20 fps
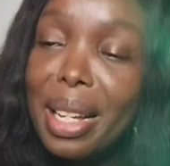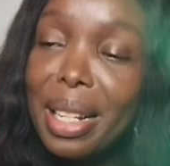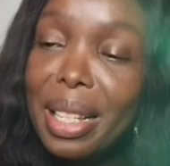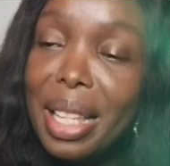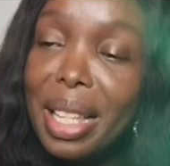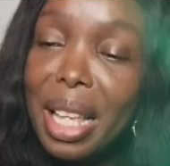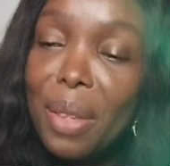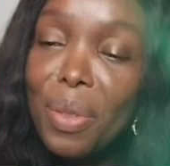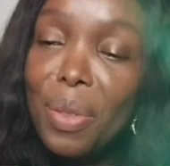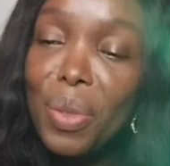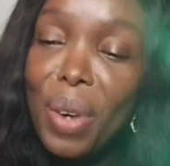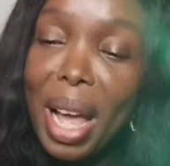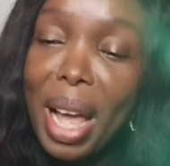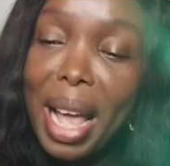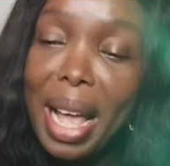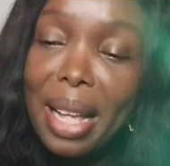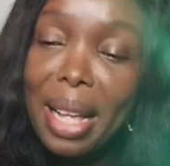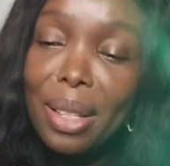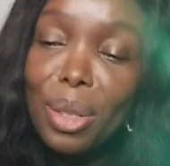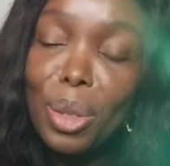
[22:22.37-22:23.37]
gives
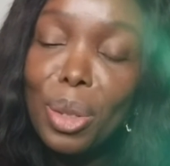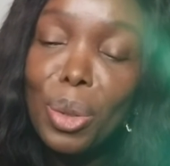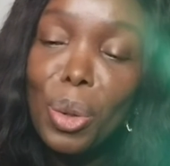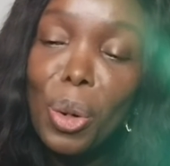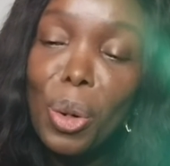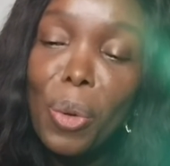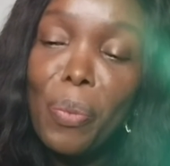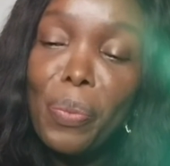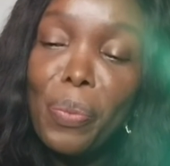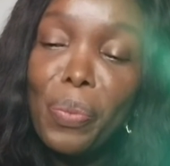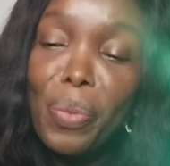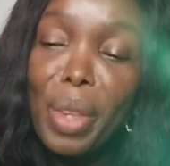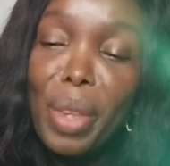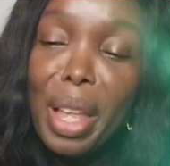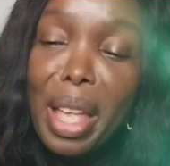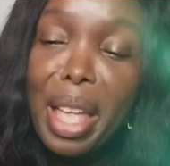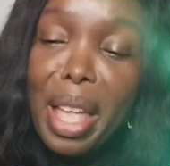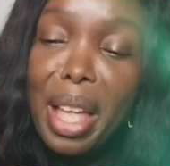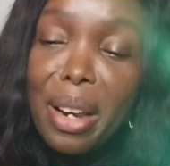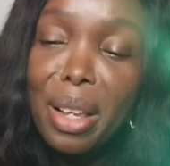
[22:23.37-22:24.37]
rise to
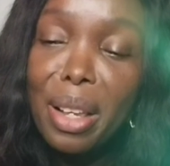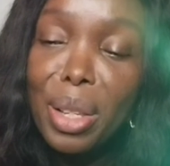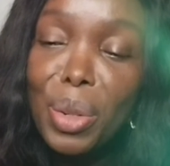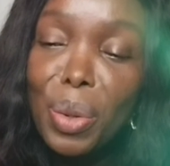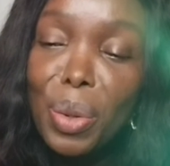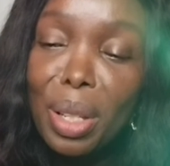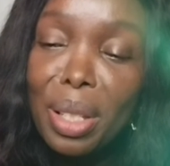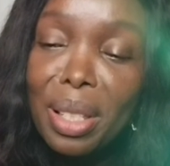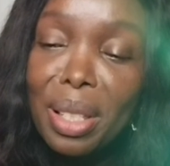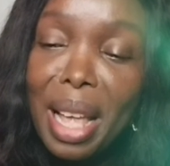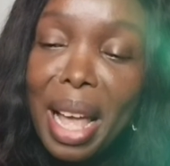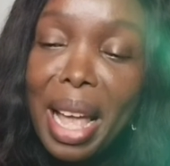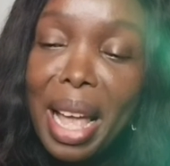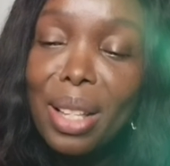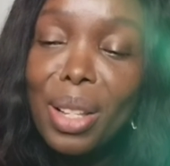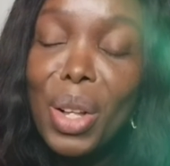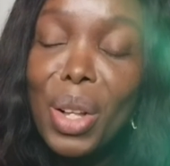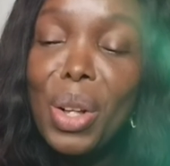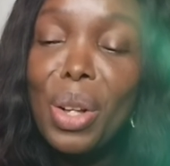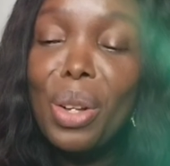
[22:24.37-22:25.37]

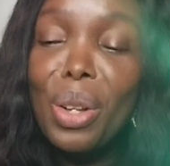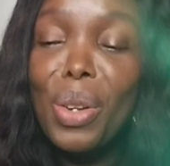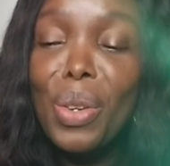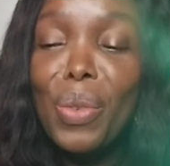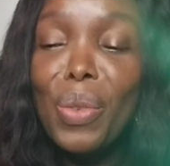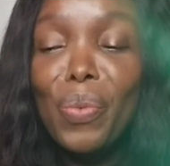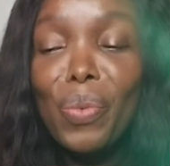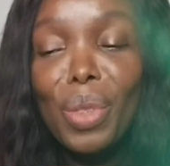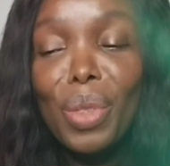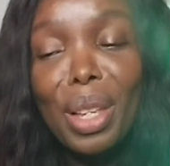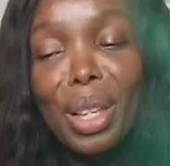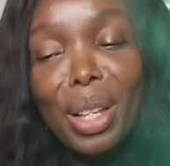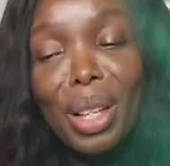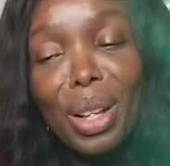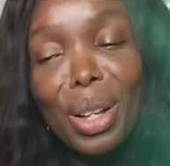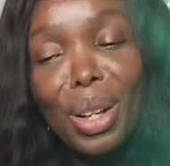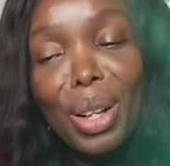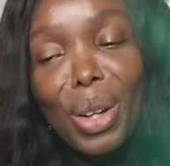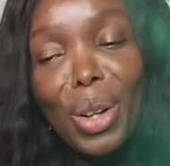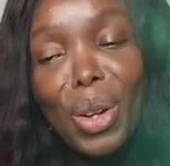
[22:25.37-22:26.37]
erythrocyte
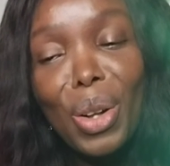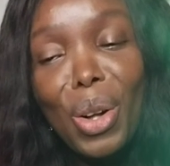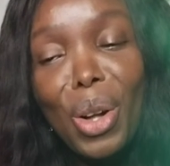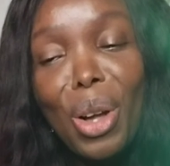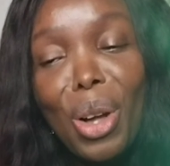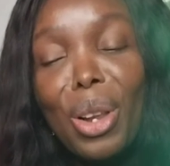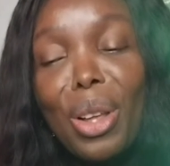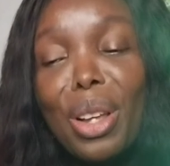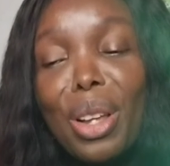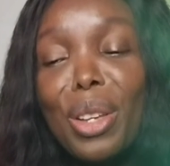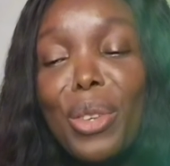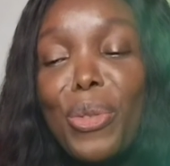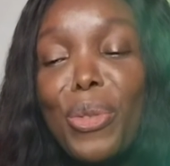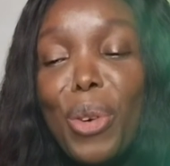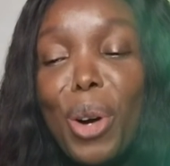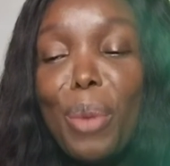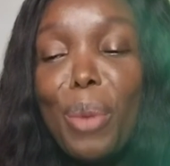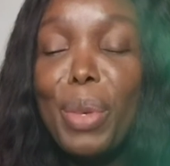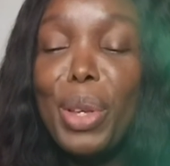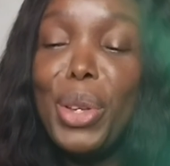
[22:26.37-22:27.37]
colony
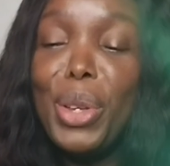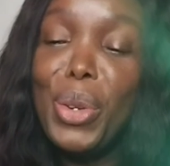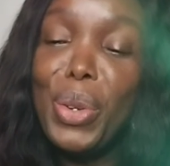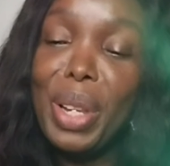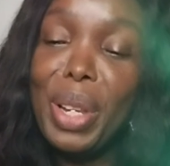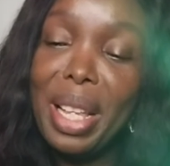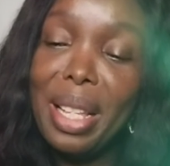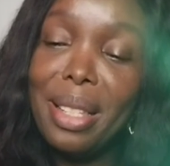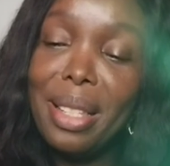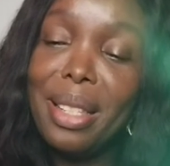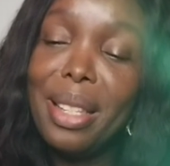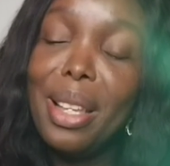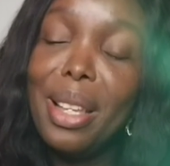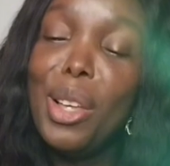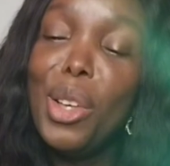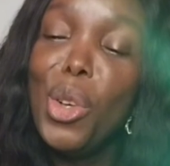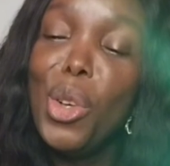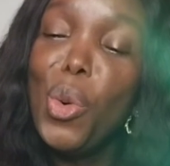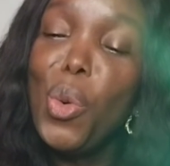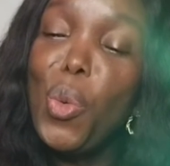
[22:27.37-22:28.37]
forming units,
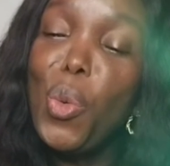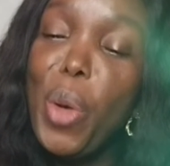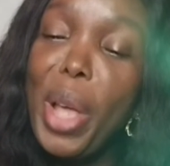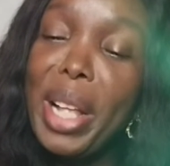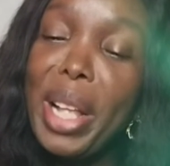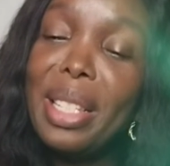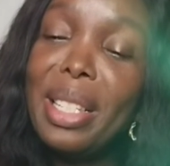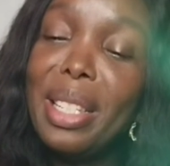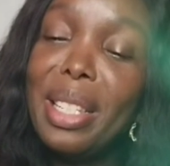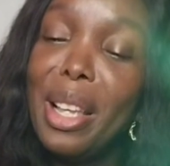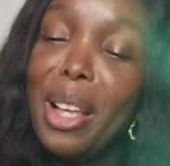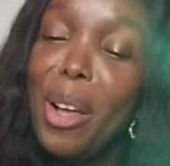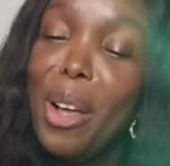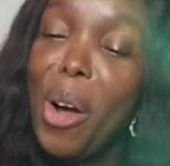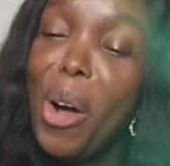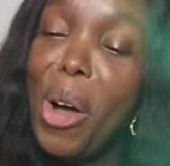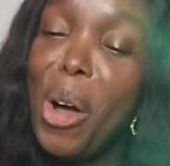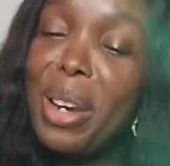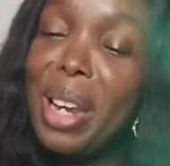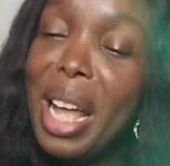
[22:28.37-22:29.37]
which
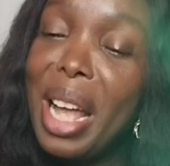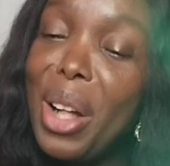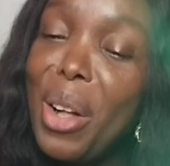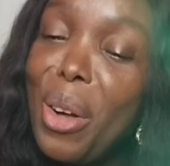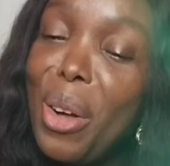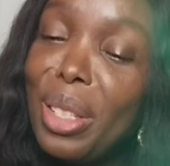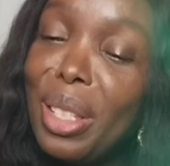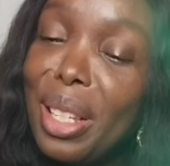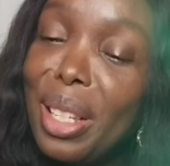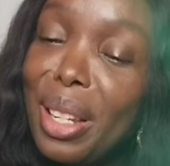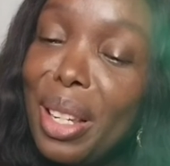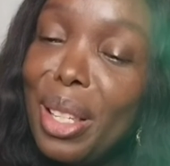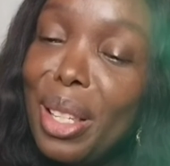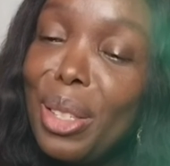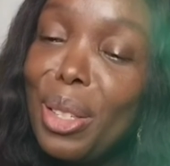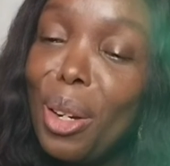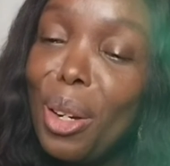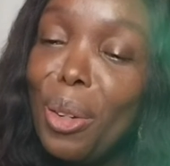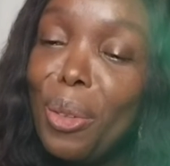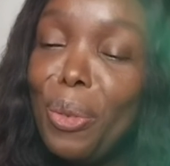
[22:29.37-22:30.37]
undergoes
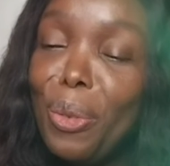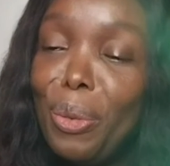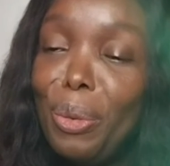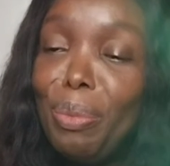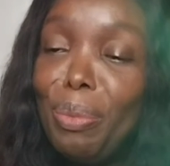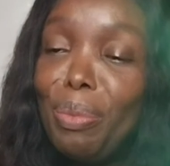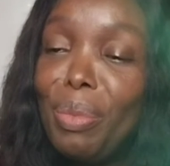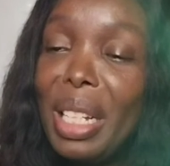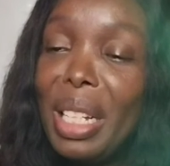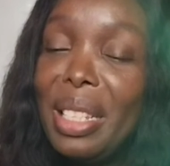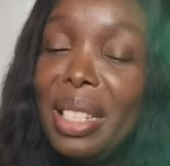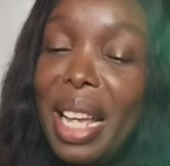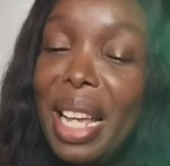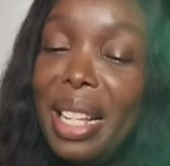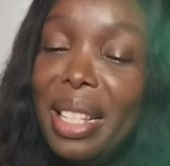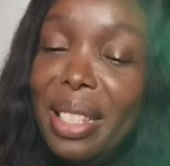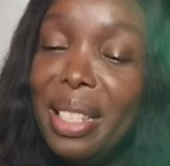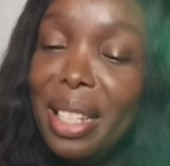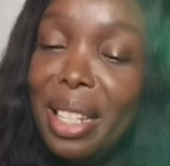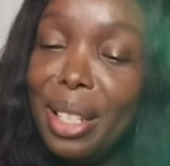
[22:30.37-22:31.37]
series of
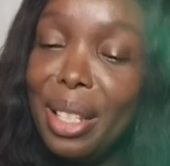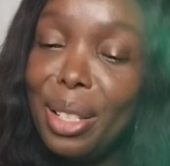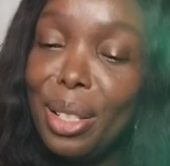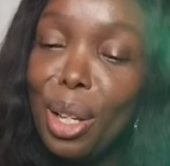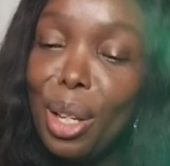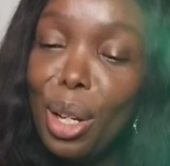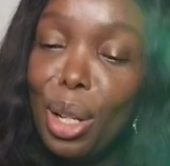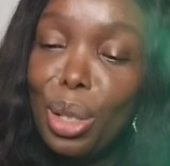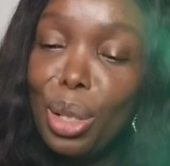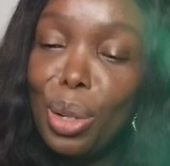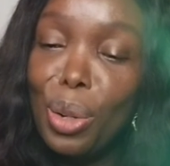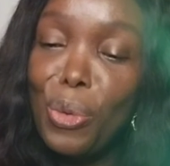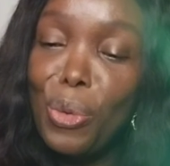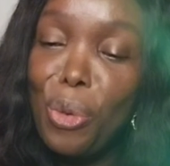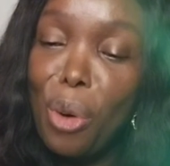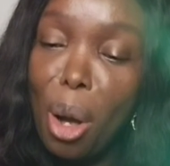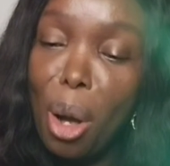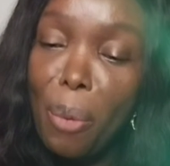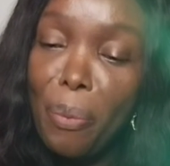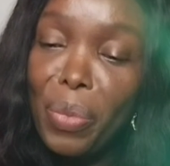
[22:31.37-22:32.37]
changes to
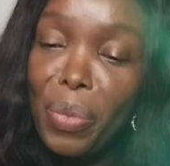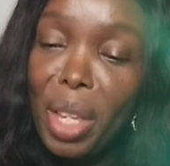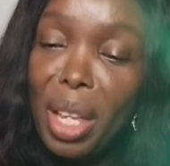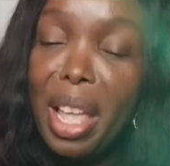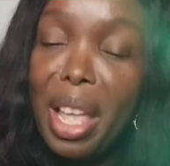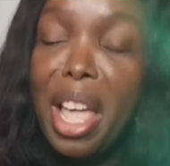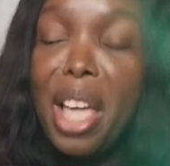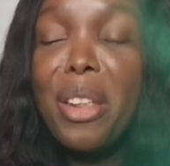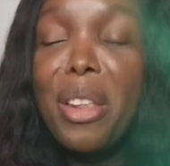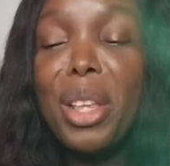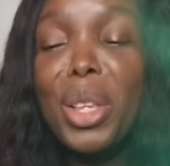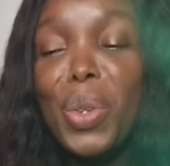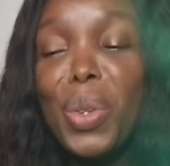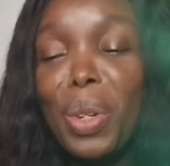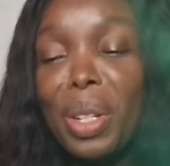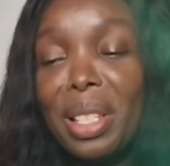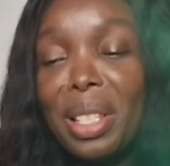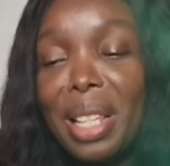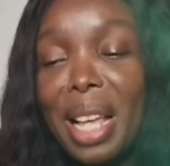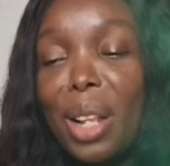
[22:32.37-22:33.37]
form
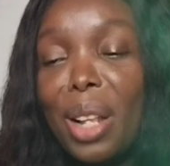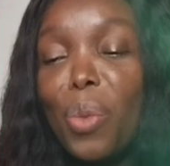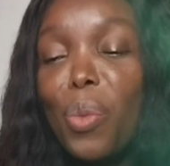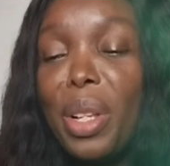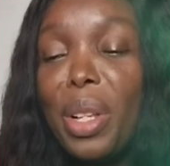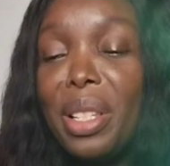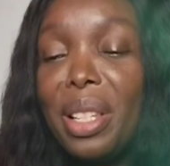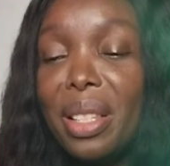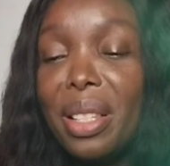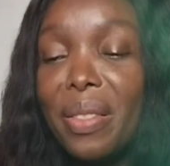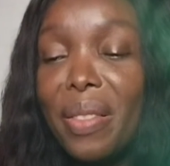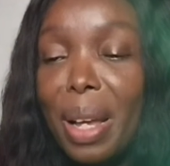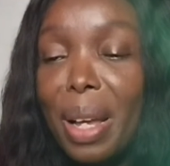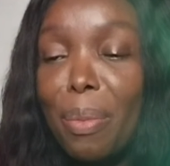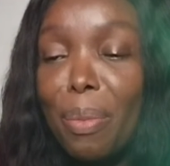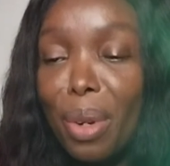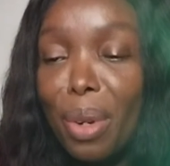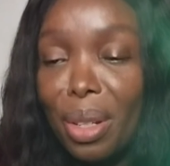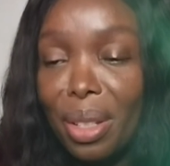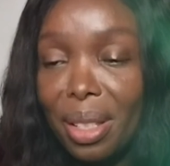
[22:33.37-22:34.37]
erythrocyte, which is
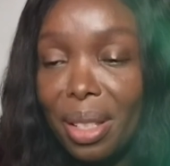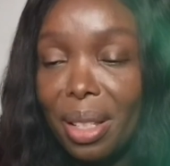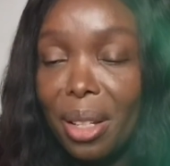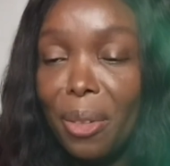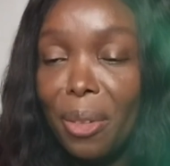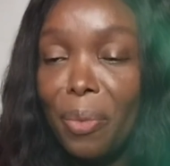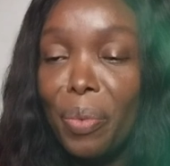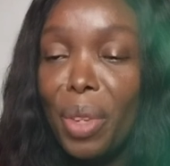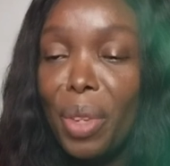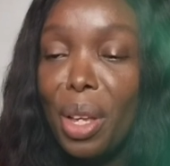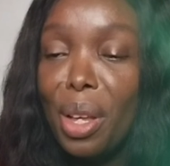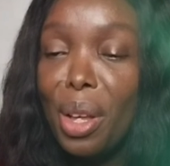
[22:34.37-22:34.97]
red blood cell.